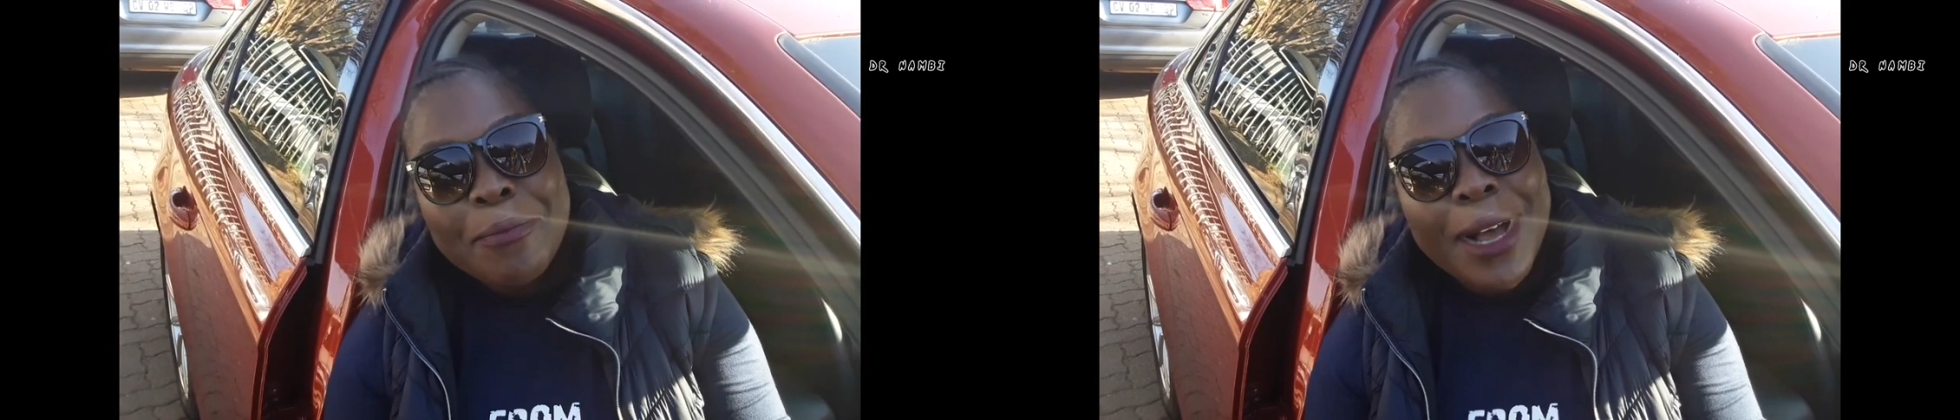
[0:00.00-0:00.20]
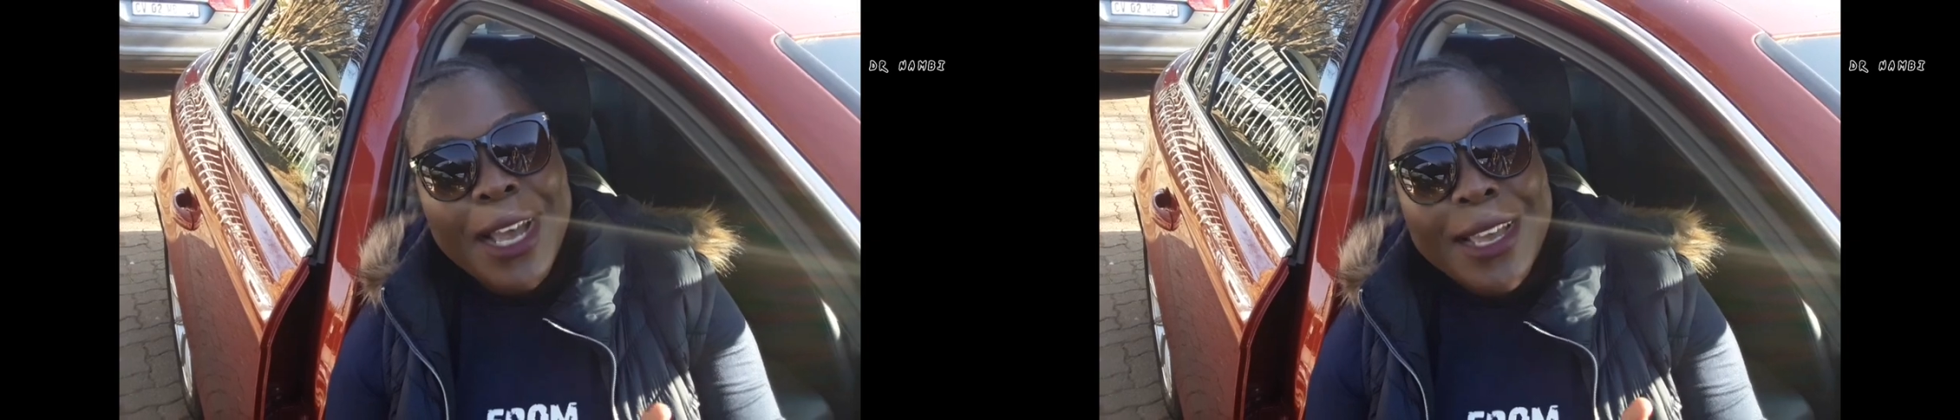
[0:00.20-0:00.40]

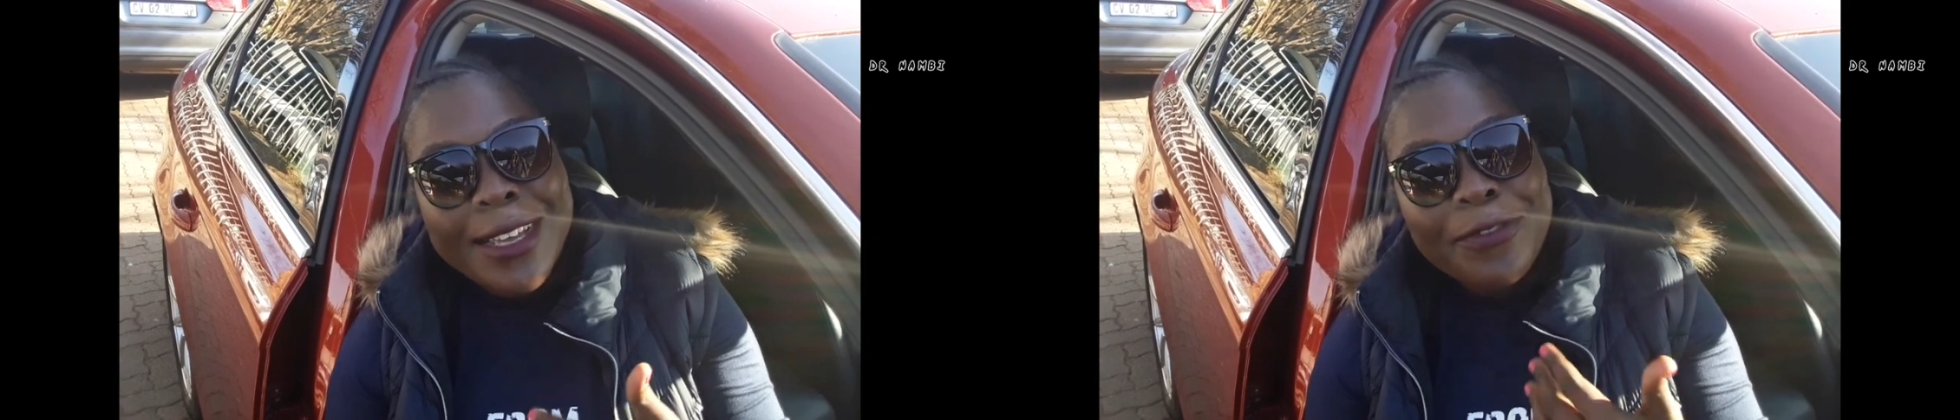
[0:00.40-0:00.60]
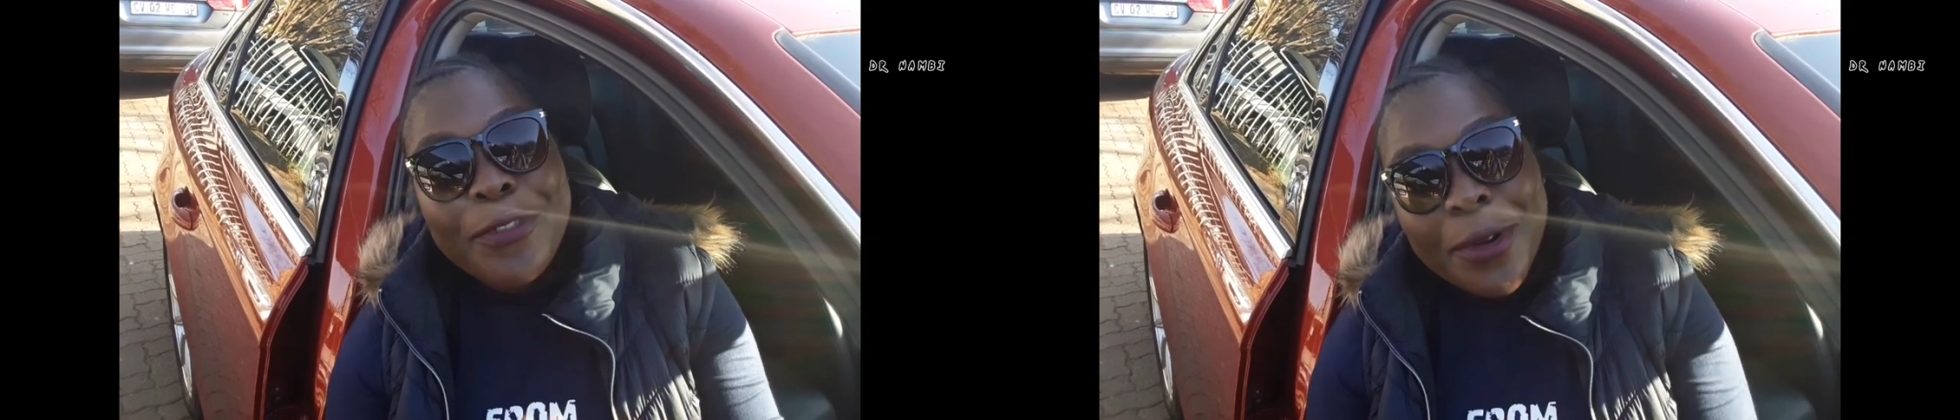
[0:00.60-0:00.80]

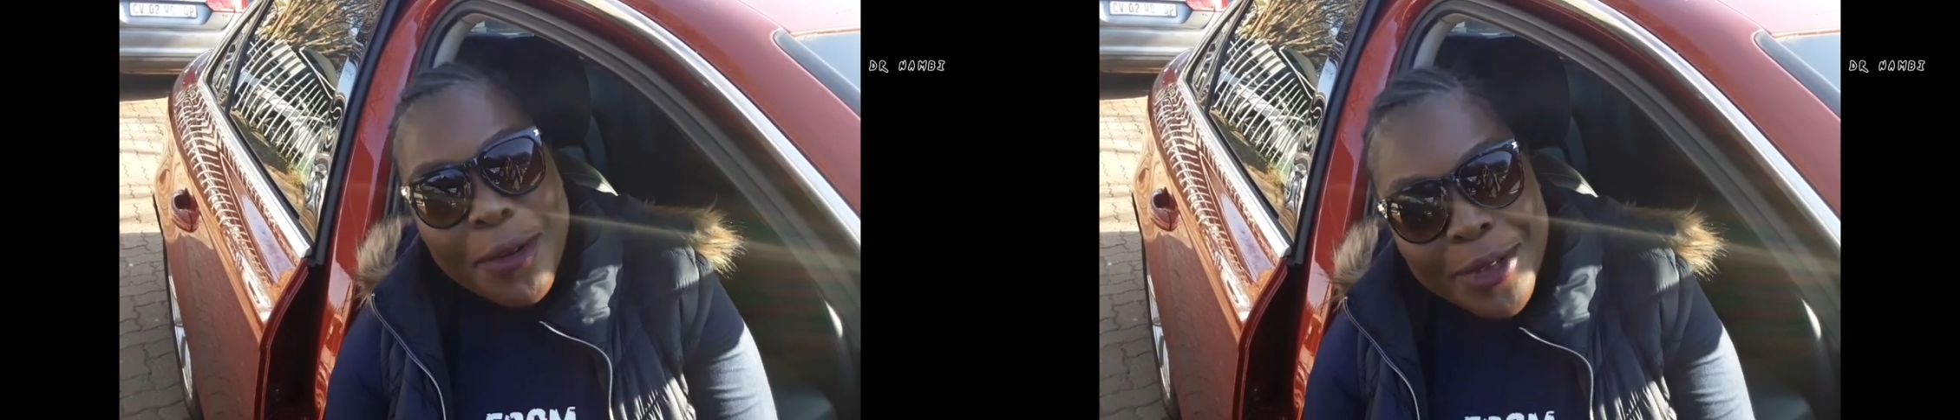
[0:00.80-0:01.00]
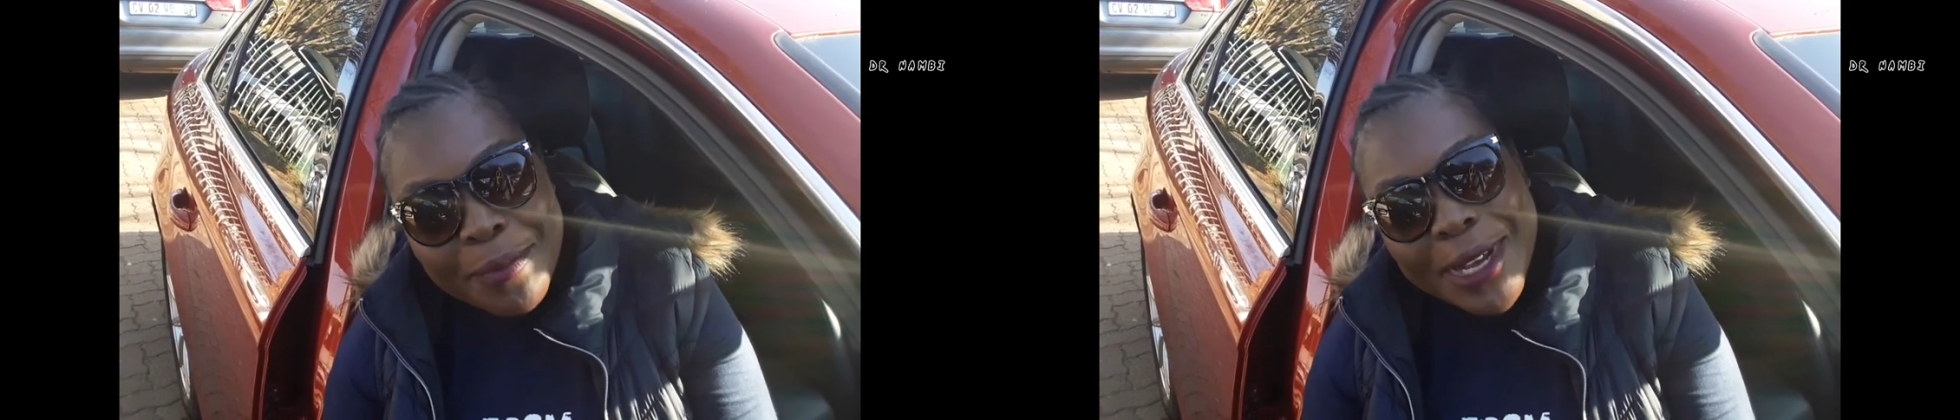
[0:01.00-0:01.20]
by
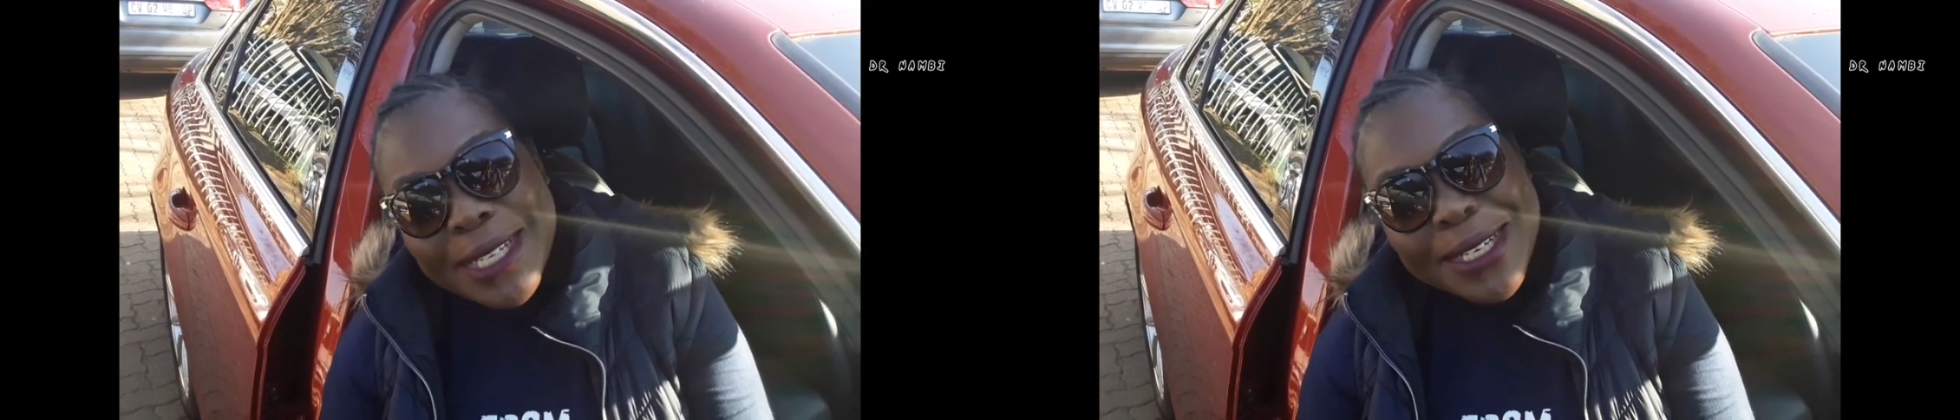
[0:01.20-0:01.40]
following my